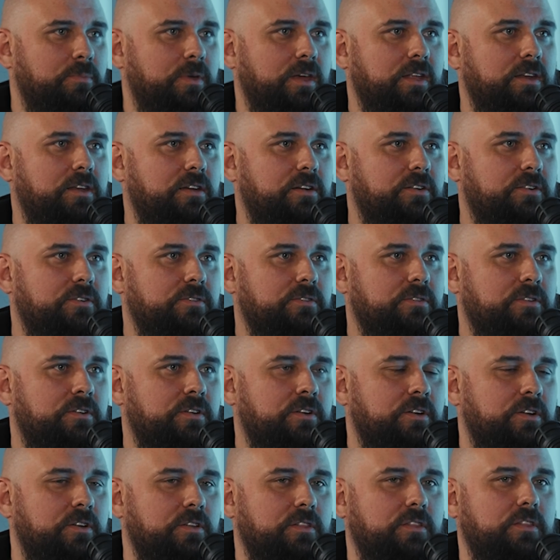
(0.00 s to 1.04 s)
in here,
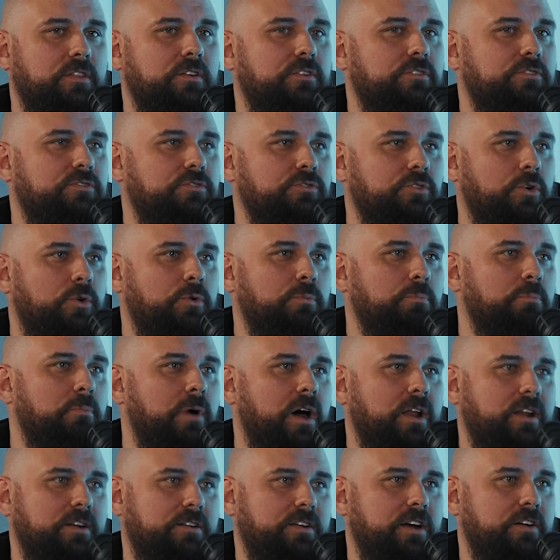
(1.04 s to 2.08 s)
there's no
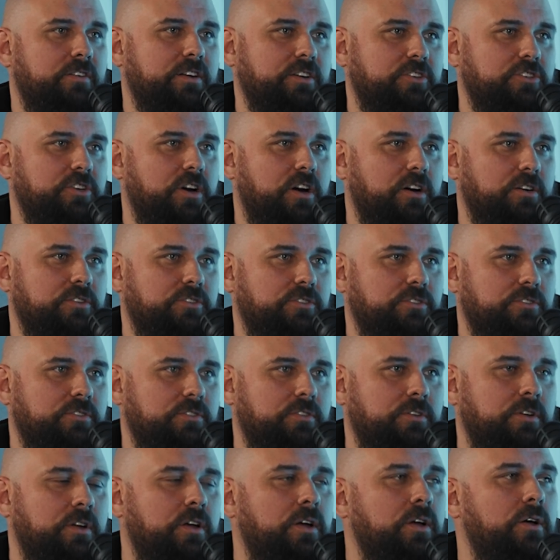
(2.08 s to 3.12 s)
monetary charge. Yeah.
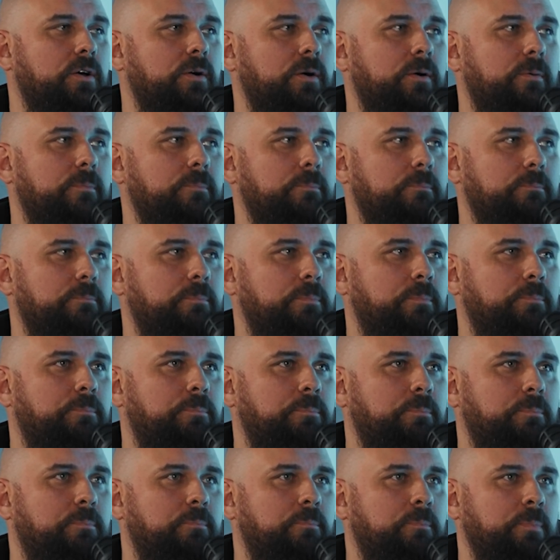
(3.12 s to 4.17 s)

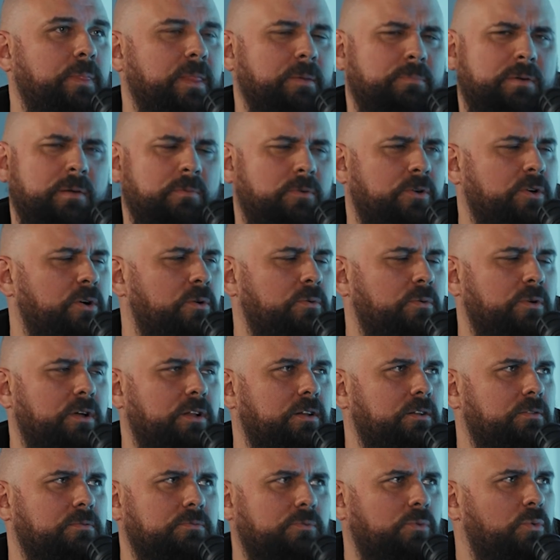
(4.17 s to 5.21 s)
And people go,
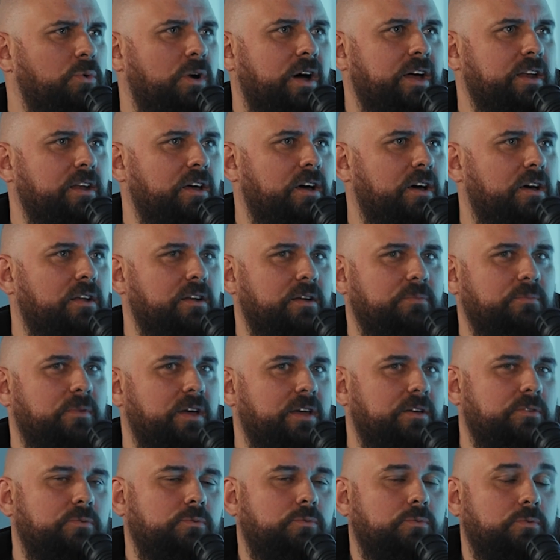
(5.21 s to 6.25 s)
well, why not? I'm like,
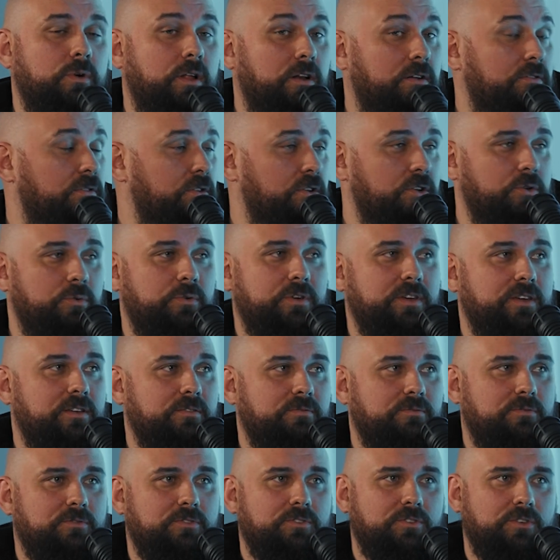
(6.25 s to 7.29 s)
well, Louie
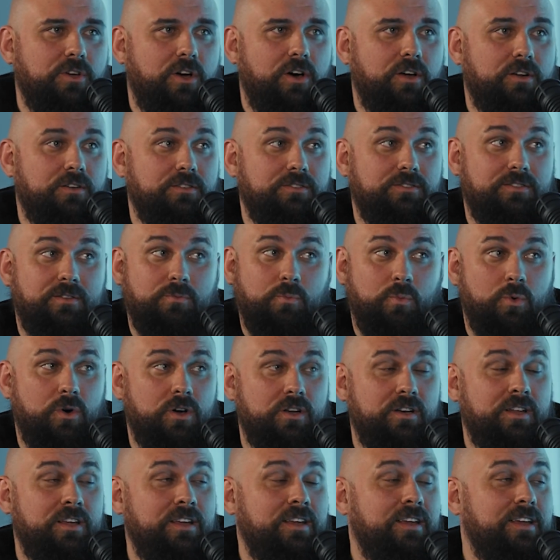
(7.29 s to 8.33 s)
taught us,
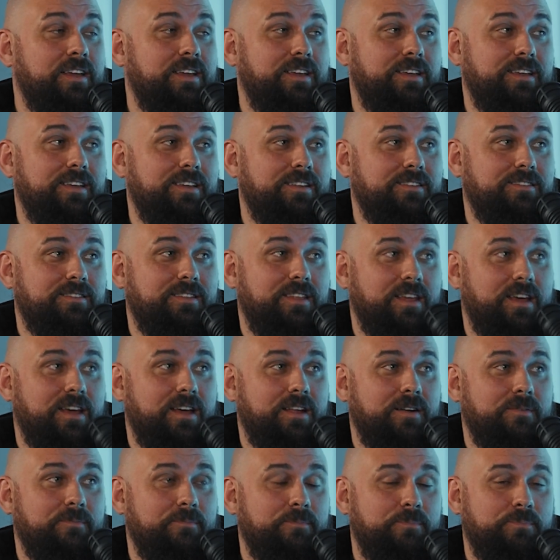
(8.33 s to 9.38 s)
one, is that
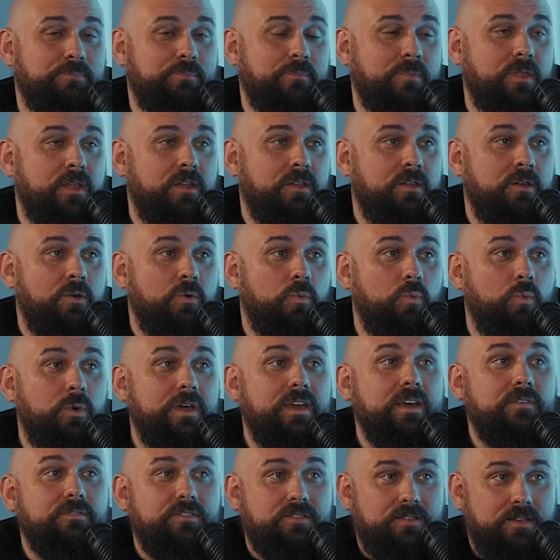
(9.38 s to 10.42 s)
we
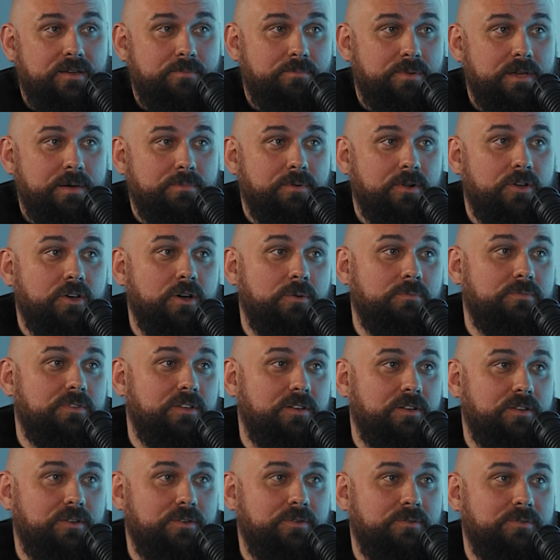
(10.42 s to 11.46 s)
have seen people come to
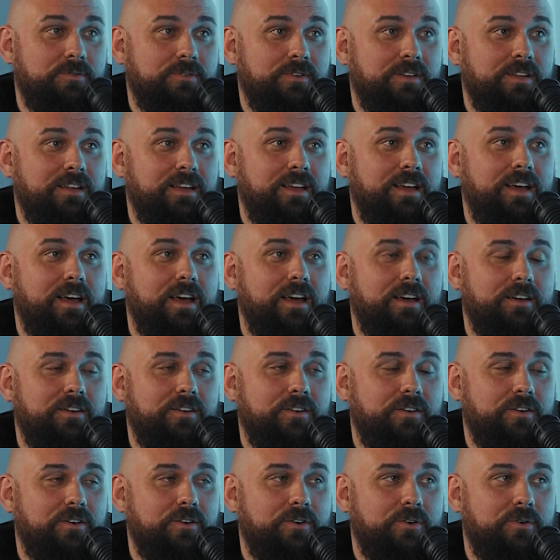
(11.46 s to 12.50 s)
Lou
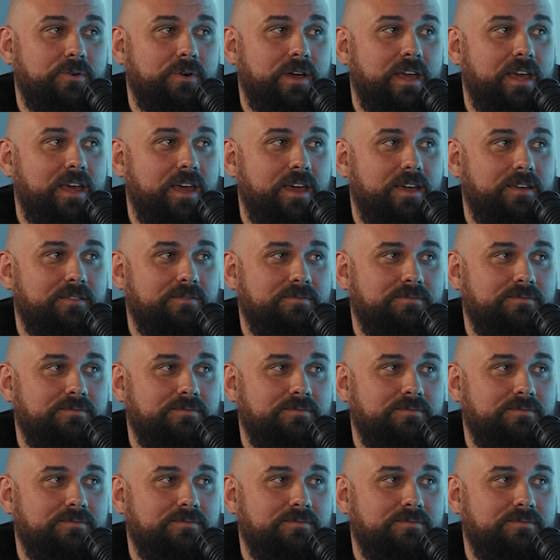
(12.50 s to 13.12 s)
and go, hey,